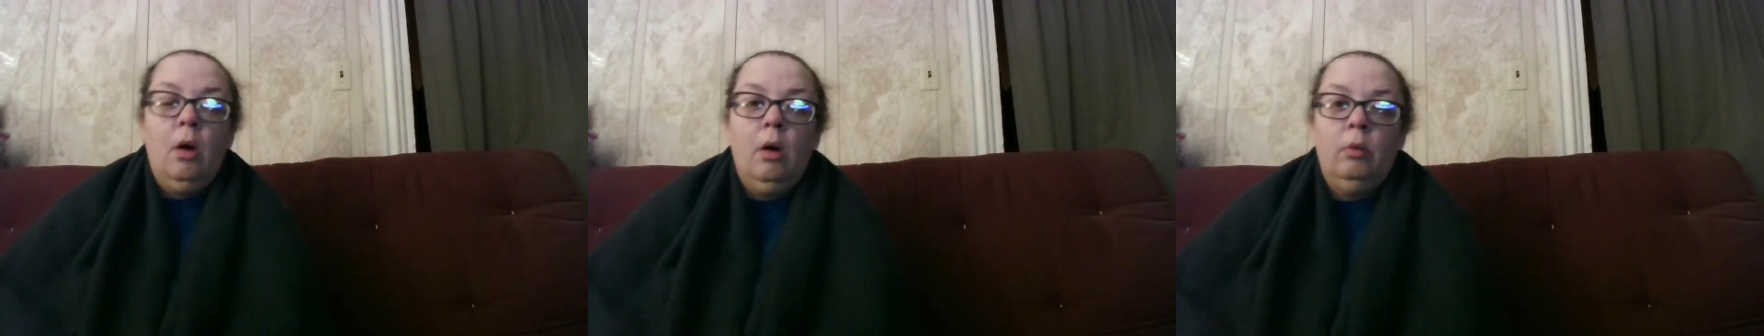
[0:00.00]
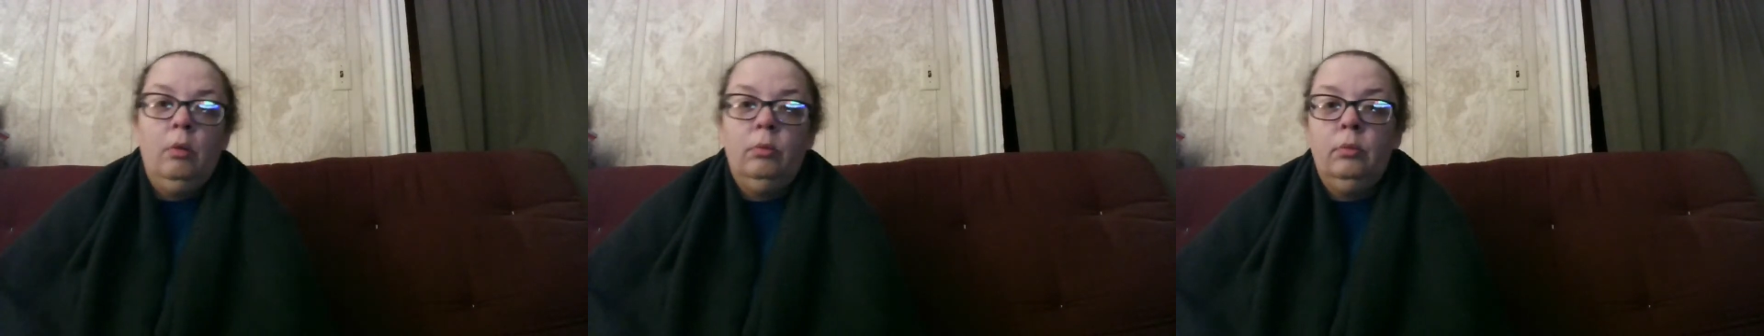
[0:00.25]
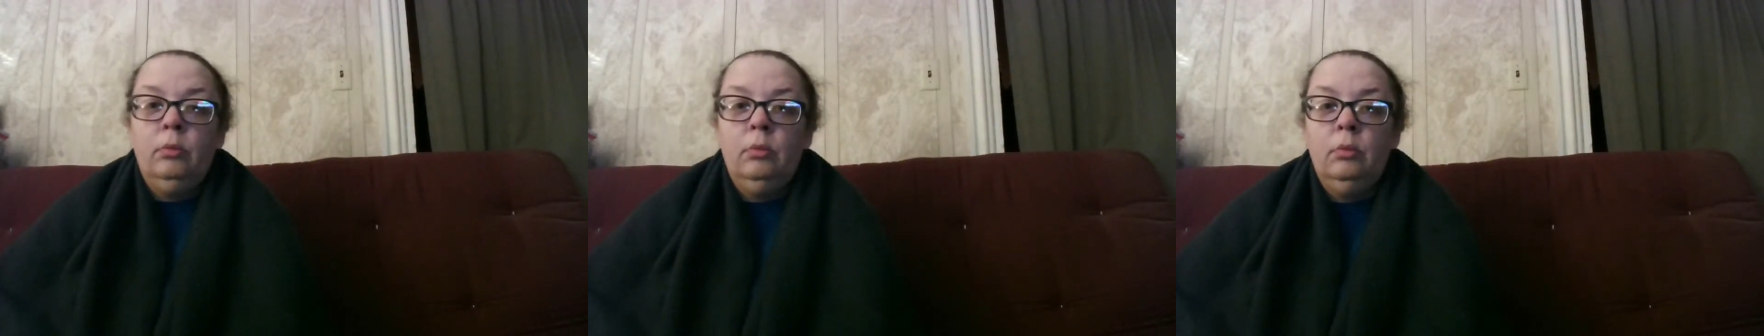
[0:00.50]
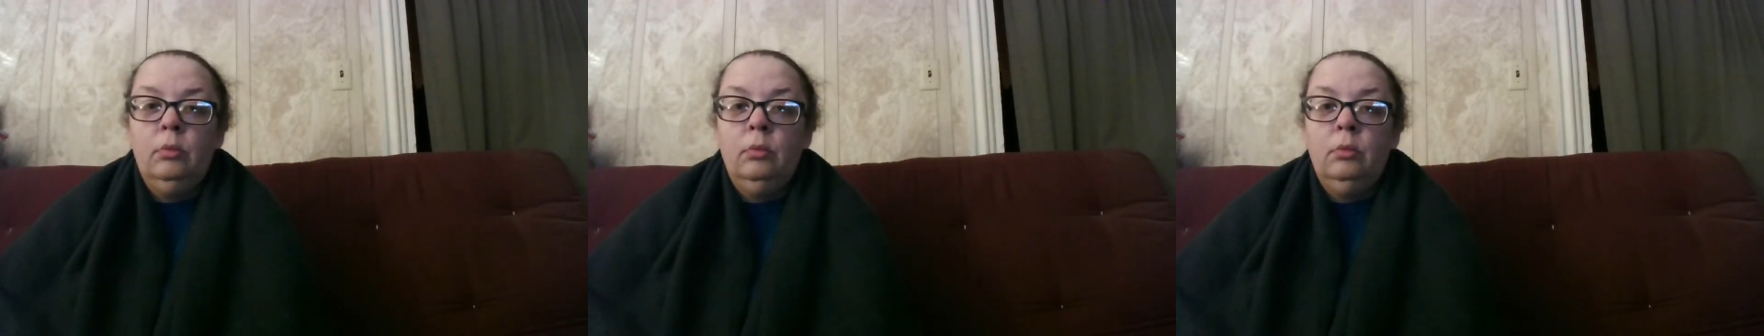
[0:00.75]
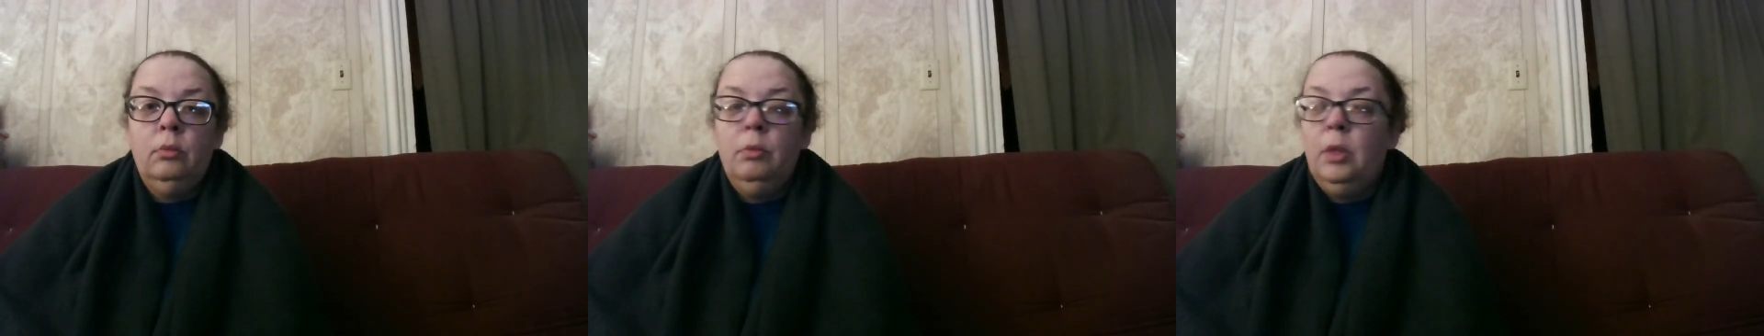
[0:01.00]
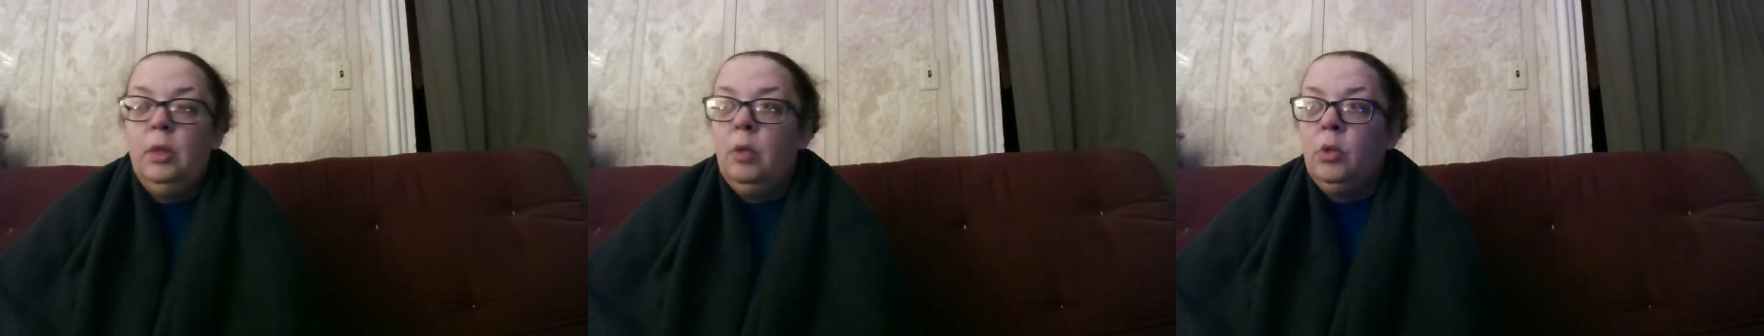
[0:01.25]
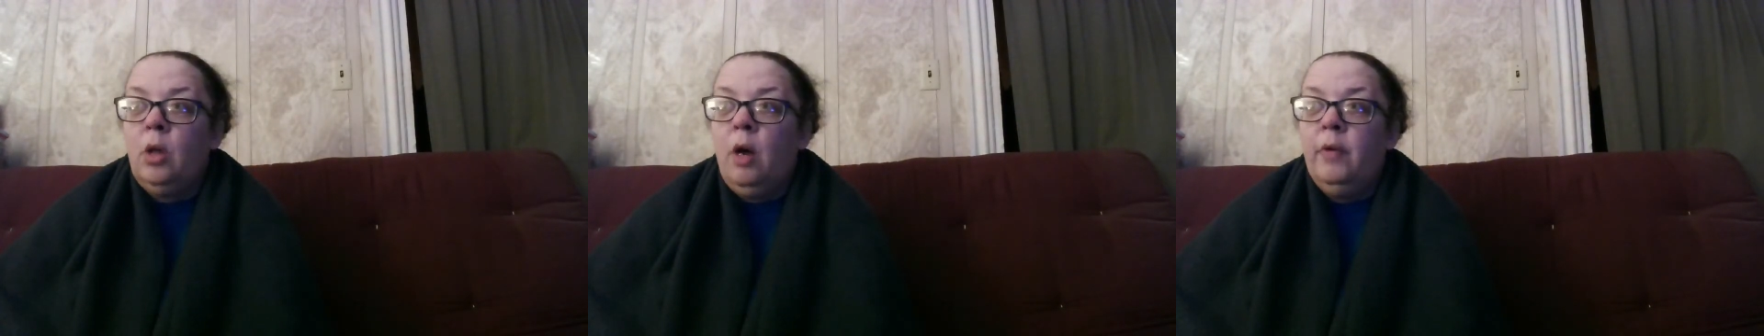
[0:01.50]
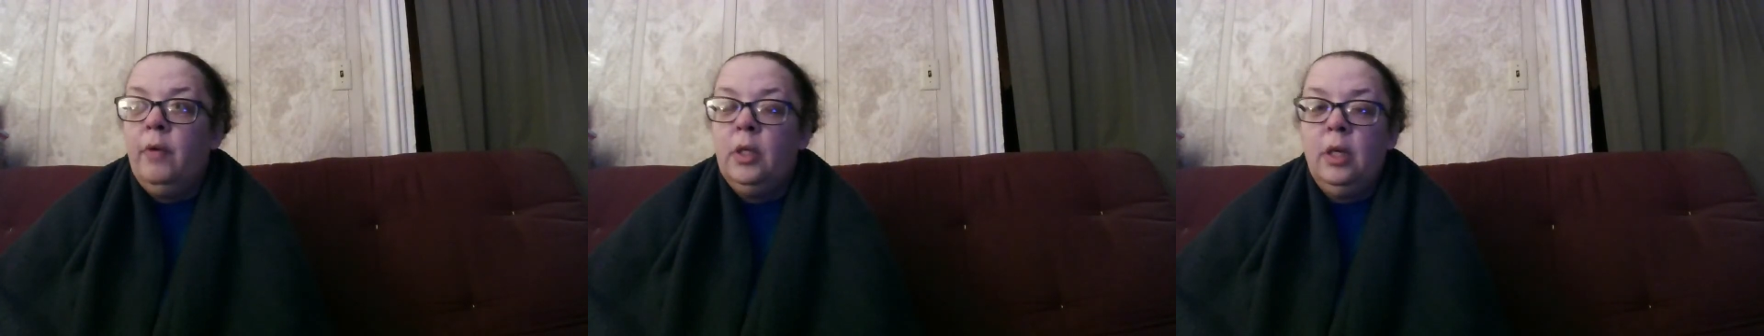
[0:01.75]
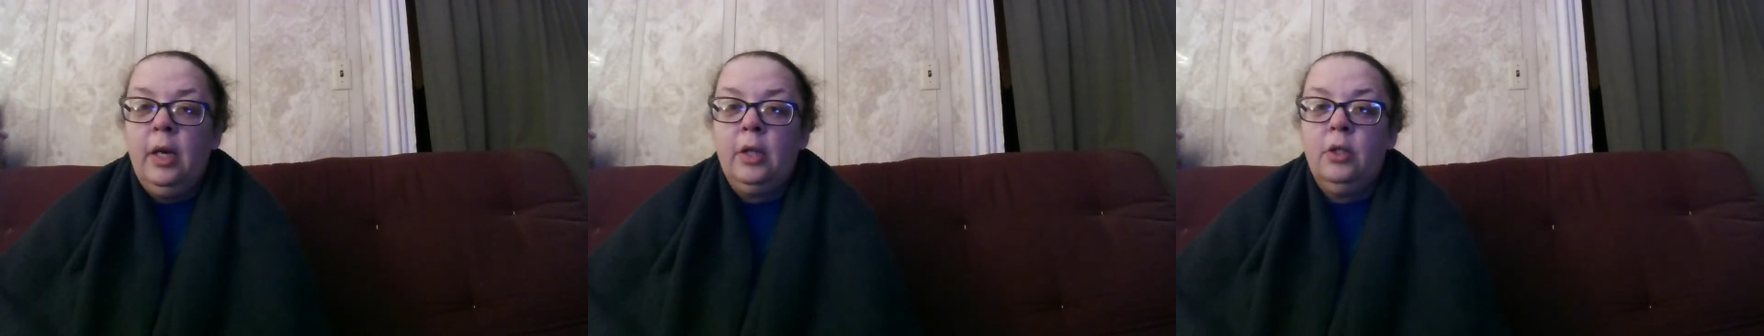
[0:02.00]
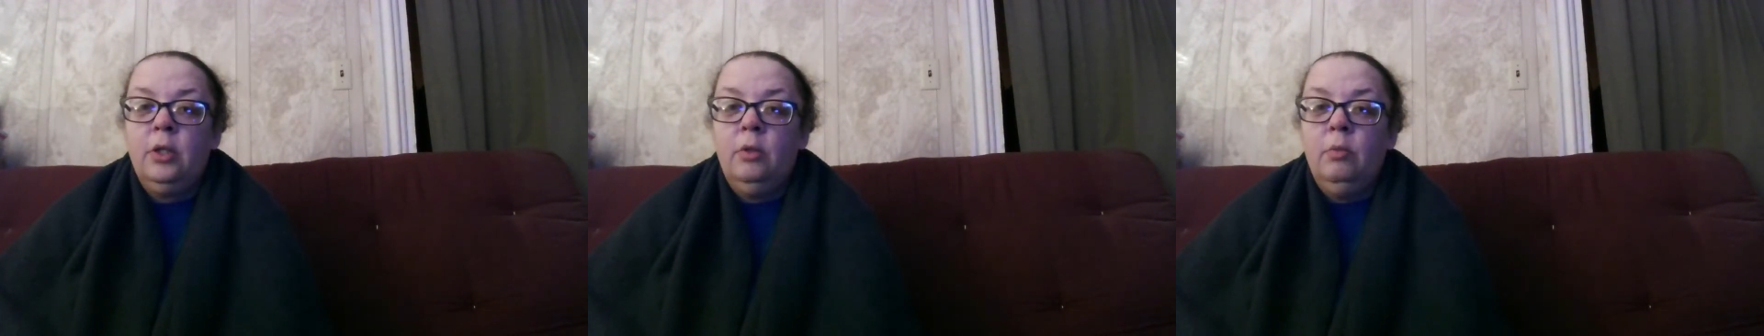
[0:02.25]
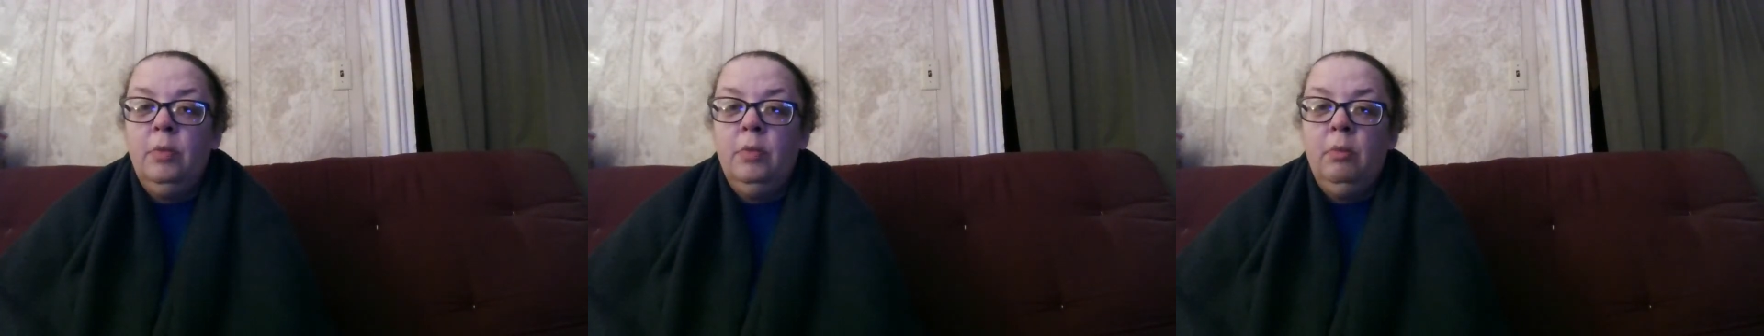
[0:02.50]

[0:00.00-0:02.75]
But there was obvious connection